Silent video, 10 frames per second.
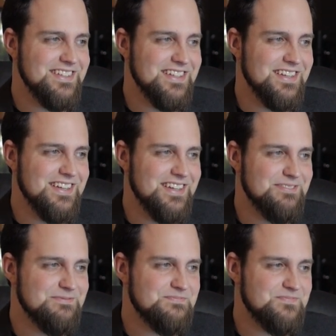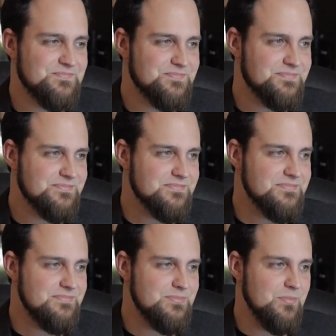Yeah.
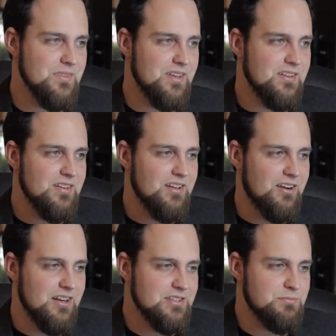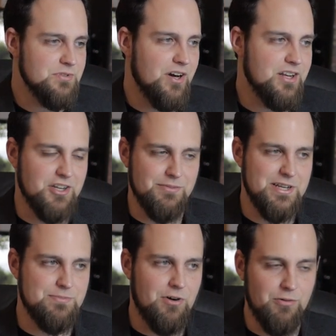Yeah. All right, let's move on to talk
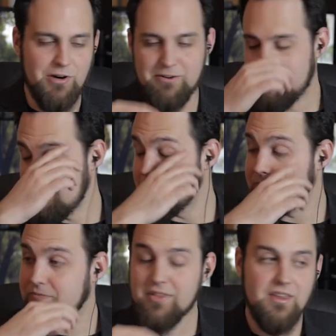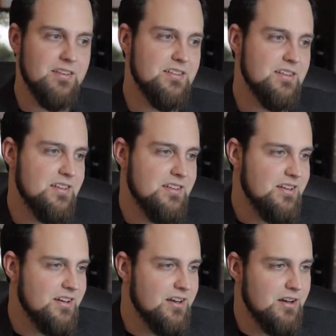about some hardware.
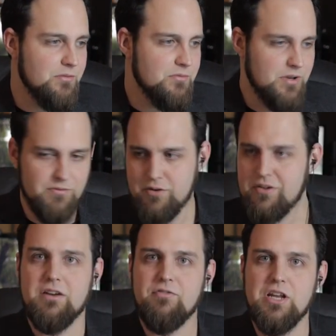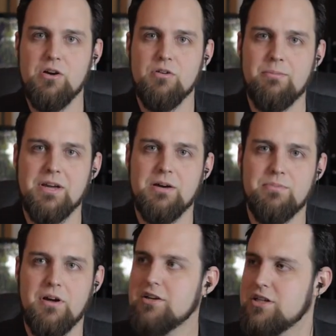Uh, we, we've got a video coming
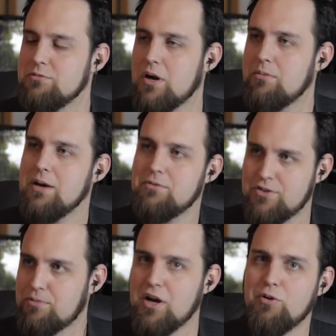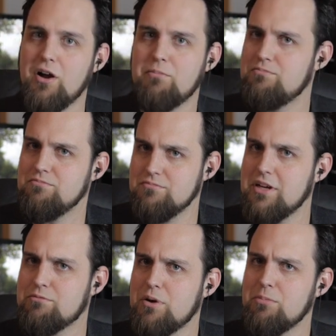up, uh, actually probably up, it's up right up,
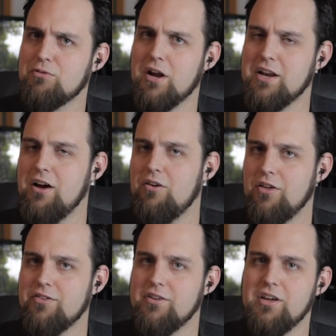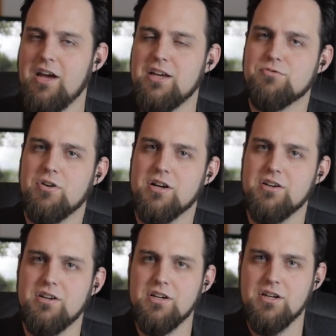like probably right now on the
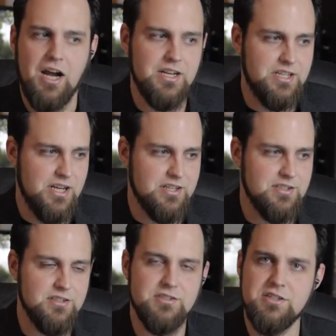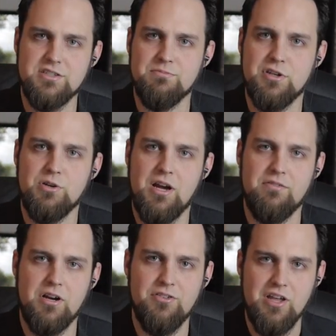ASRock I T X system that you
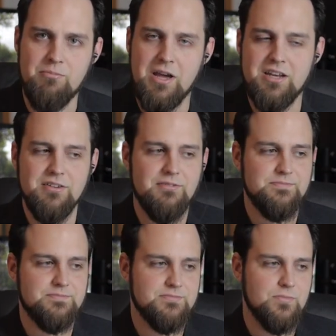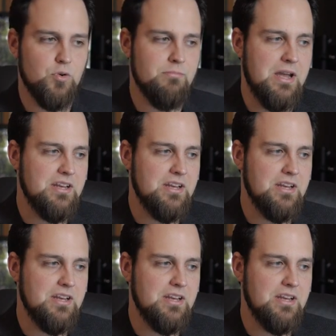have there, the M eight or the